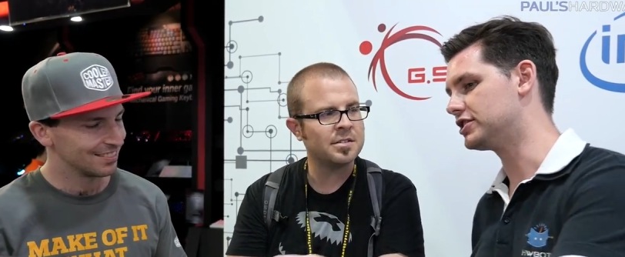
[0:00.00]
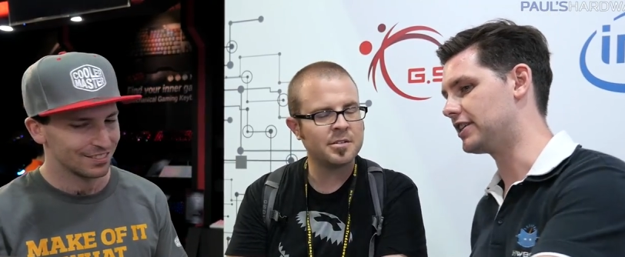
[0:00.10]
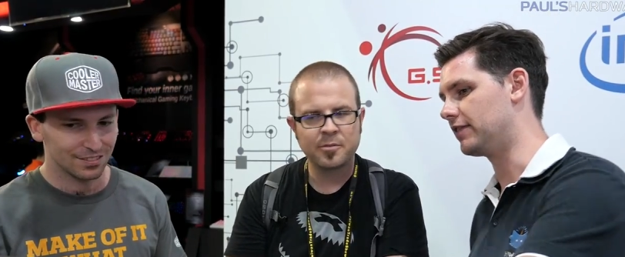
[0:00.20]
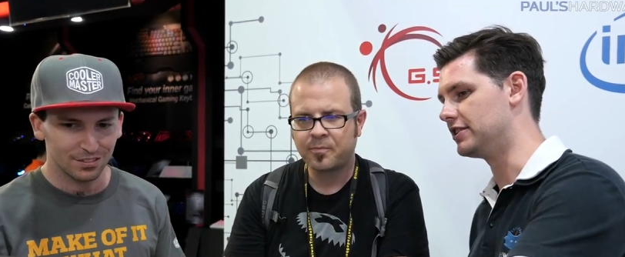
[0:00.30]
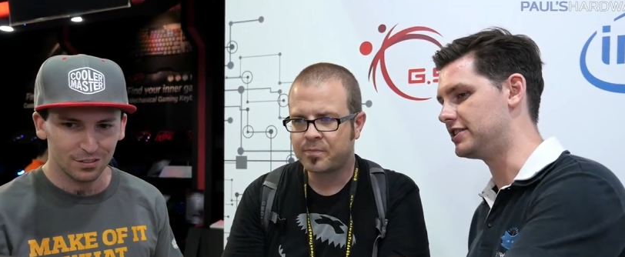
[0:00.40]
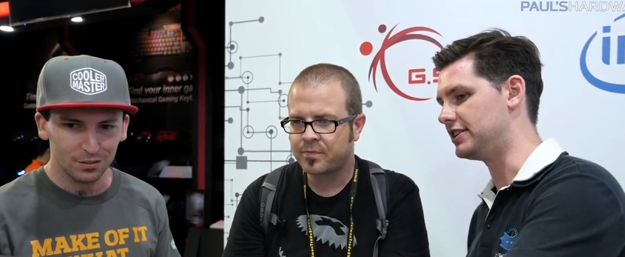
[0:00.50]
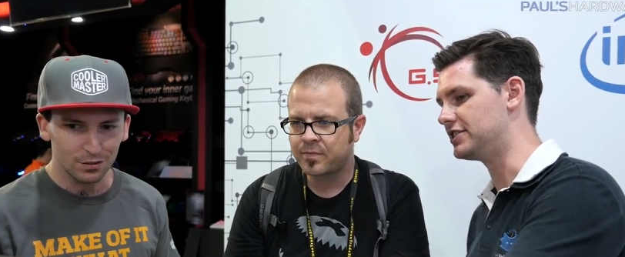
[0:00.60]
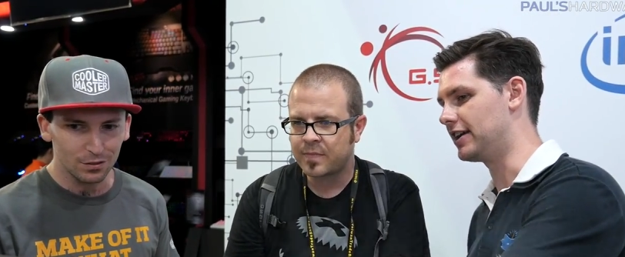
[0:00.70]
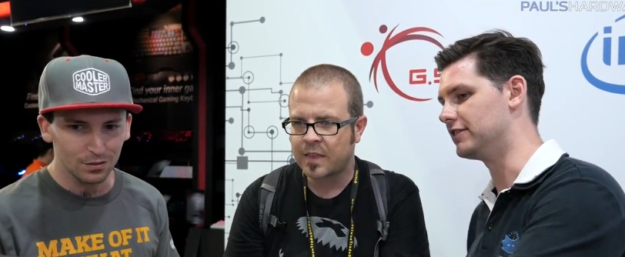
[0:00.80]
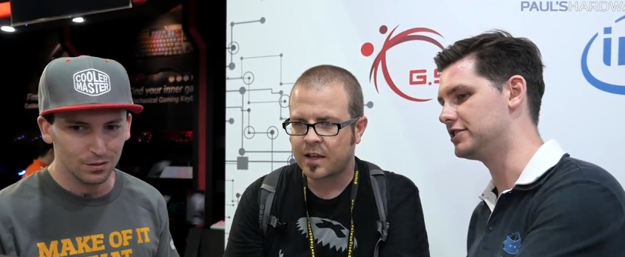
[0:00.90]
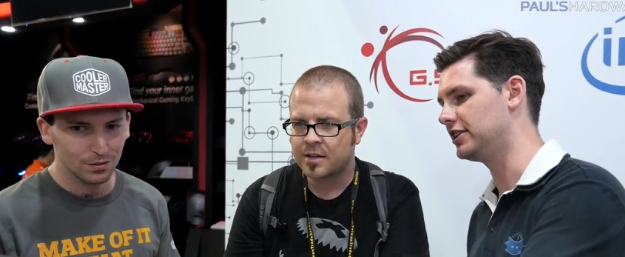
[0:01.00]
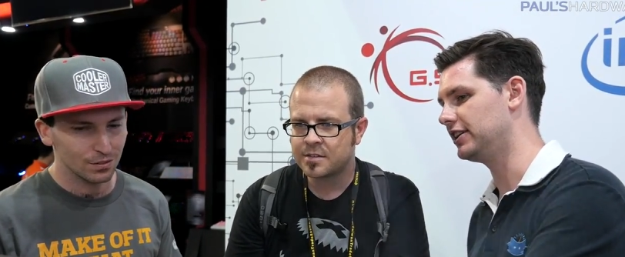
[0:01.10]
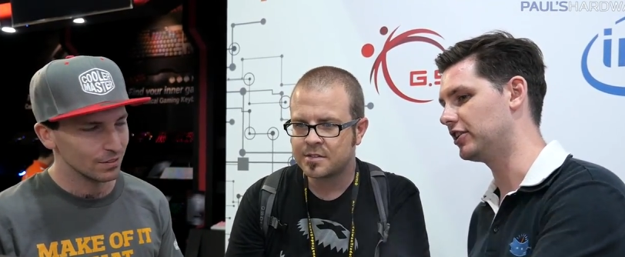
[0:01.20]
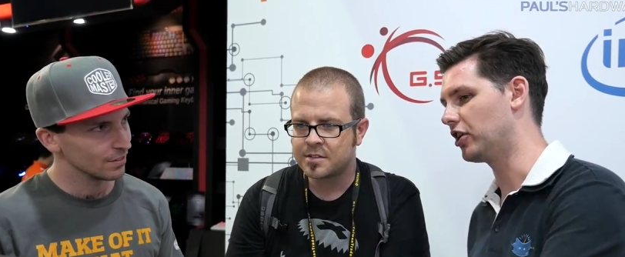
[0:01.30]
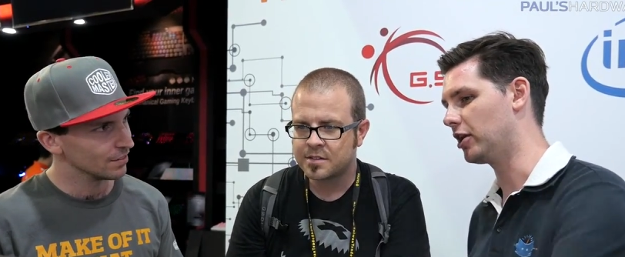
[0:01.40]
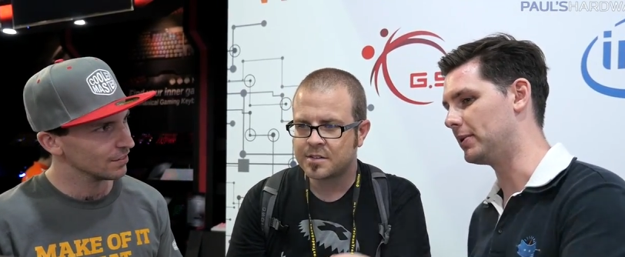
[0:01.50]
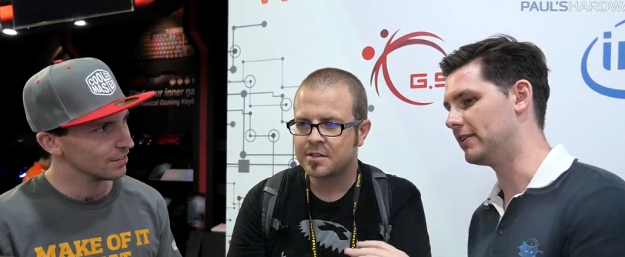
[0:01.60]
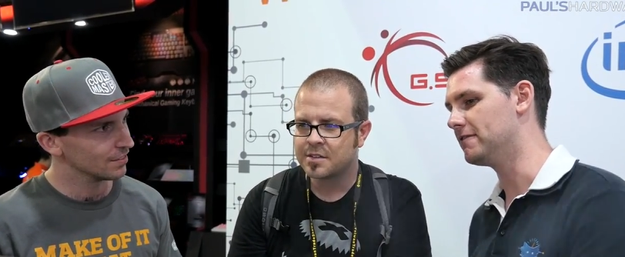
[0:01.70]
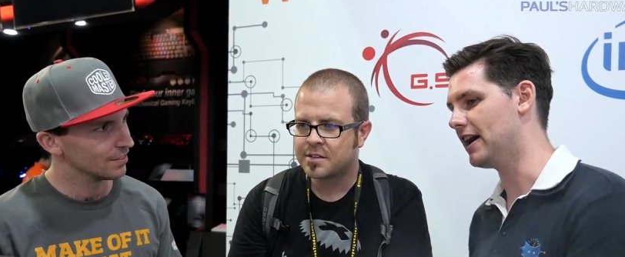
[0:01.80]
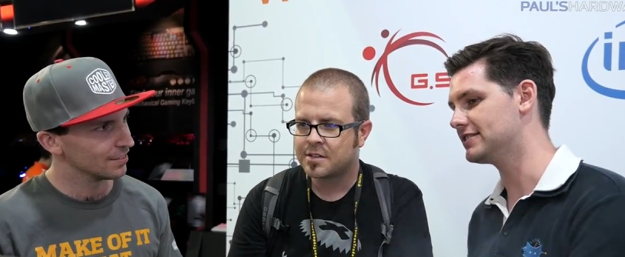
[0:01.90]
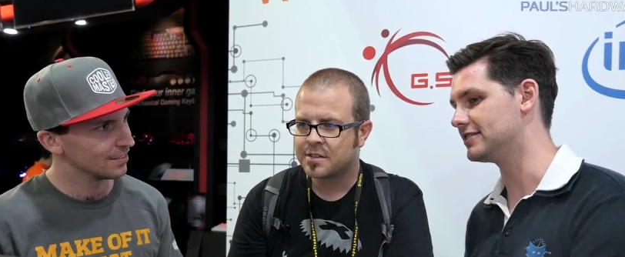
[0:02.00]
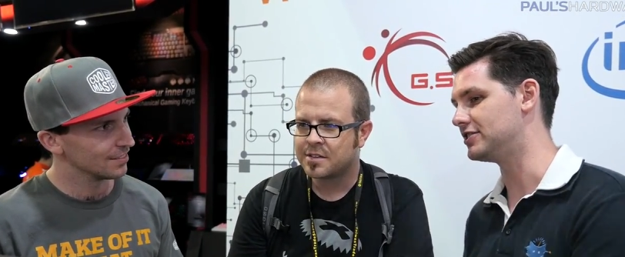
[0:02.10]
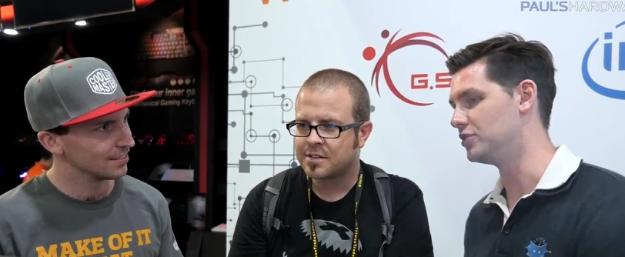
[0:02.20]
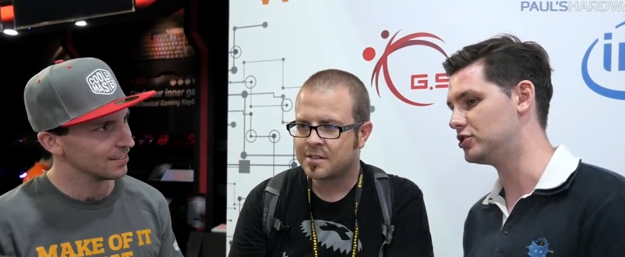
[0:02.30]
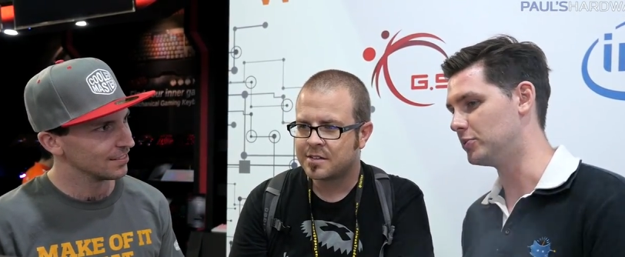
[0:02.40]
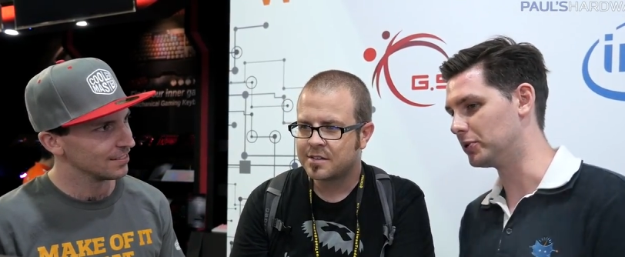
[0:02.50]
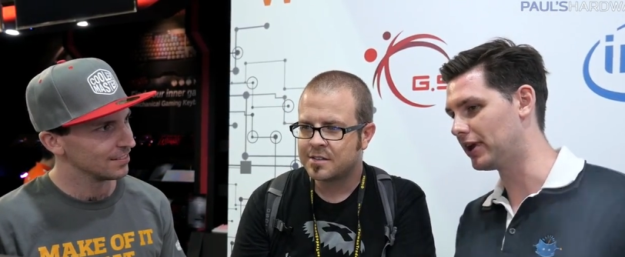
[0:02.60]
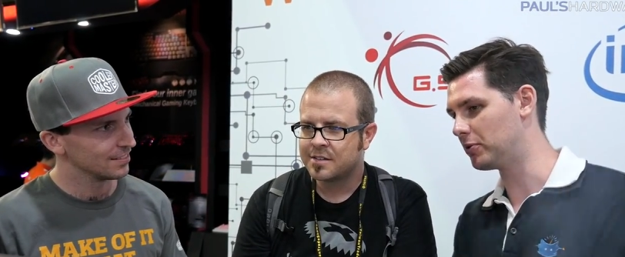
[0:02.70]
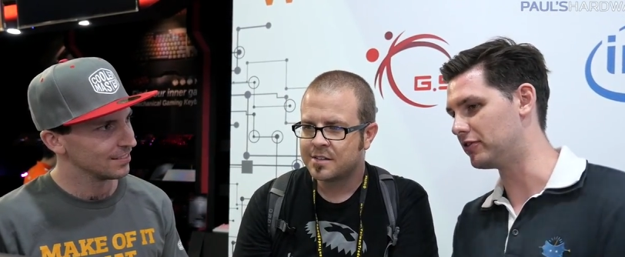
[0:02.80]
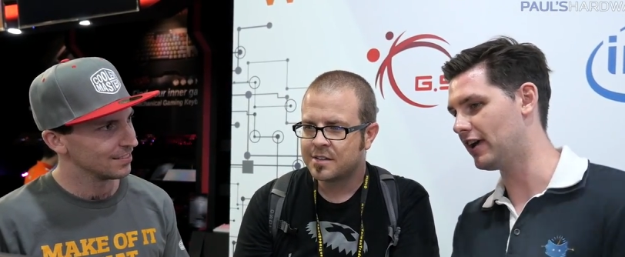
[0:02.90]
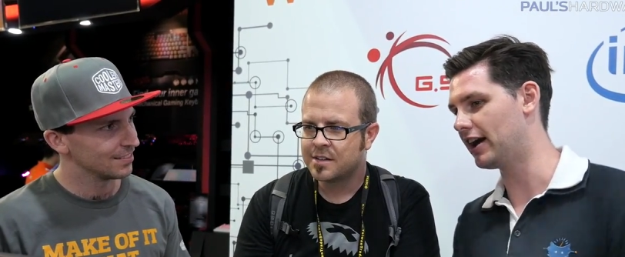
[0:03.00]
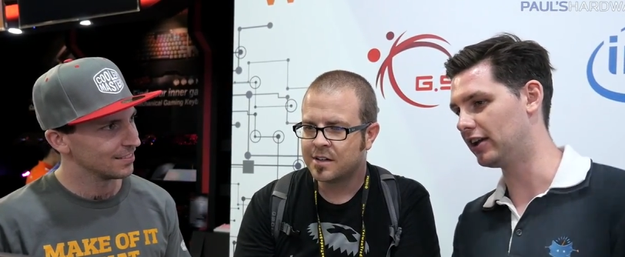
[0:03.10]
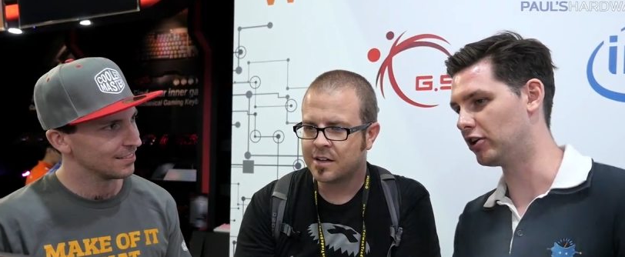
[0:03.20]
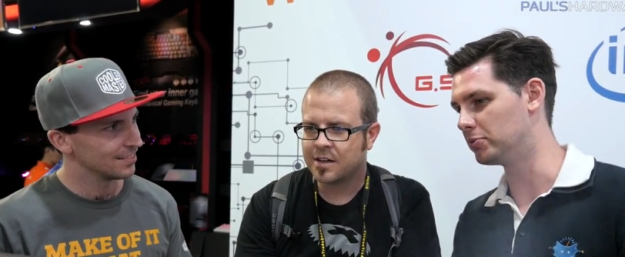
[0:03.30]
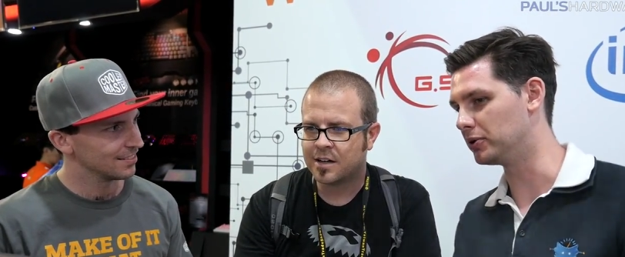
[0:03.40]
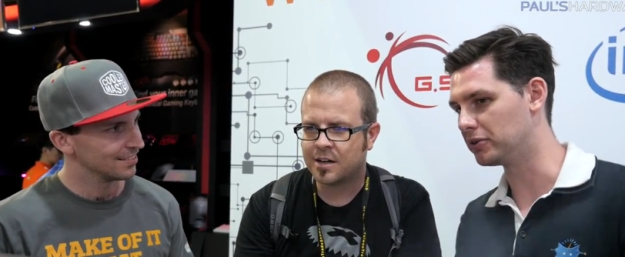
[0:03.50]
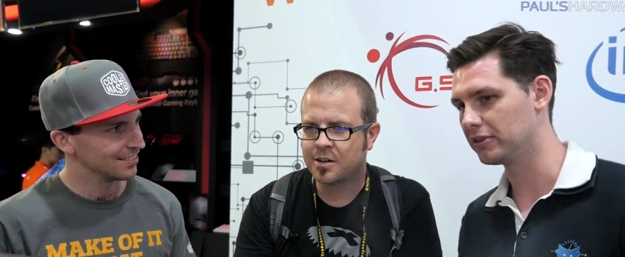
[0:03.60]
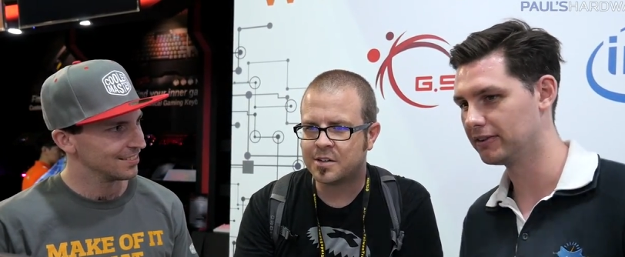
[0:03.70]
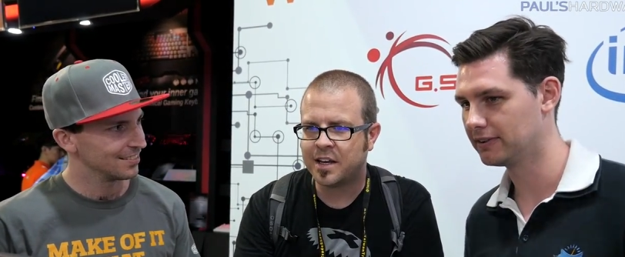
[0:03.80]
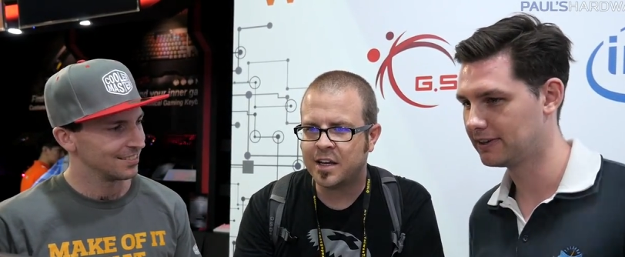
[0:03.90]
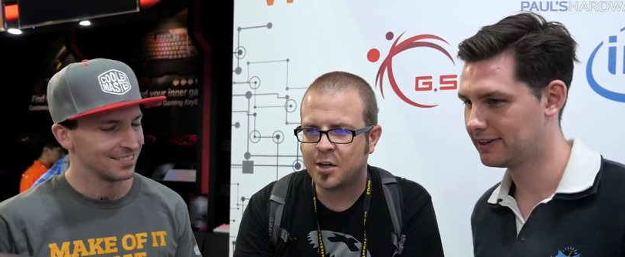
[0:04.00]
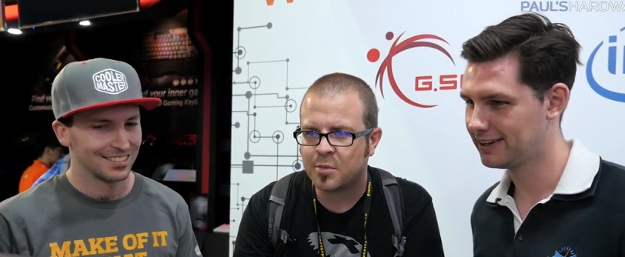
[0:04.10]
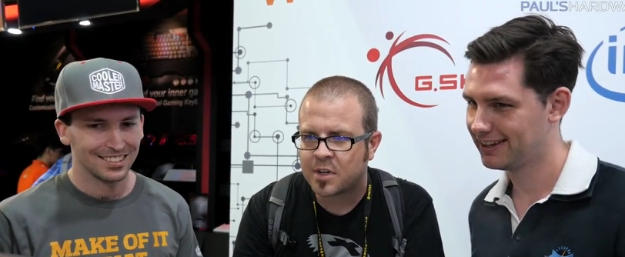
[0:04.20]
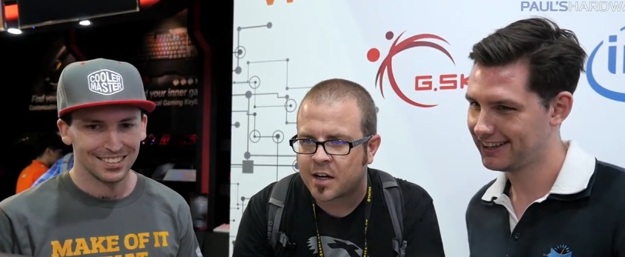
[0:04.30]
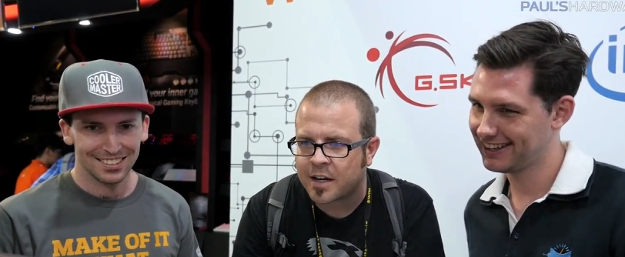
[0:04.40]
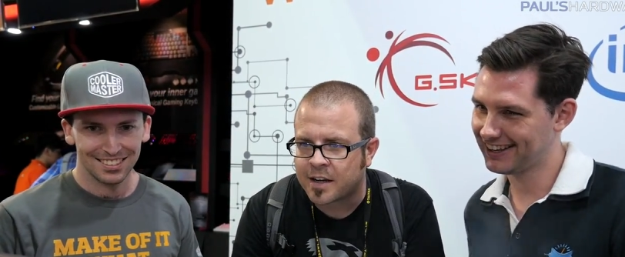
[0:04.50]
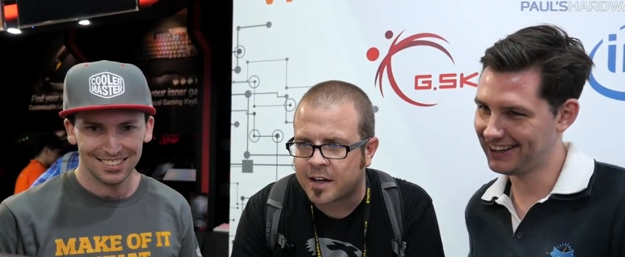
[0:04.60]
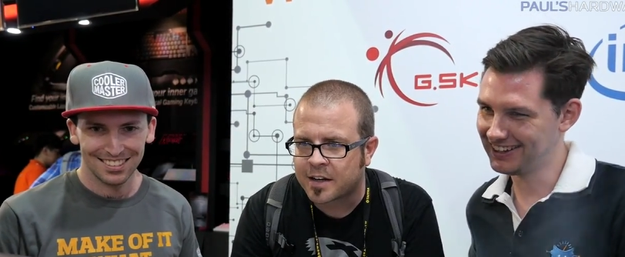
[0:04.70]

Speaker 1: 7070, you're gonna be the fastest YouTuber that we've had at our booth.
Speaker 2: Oh damn! All right, I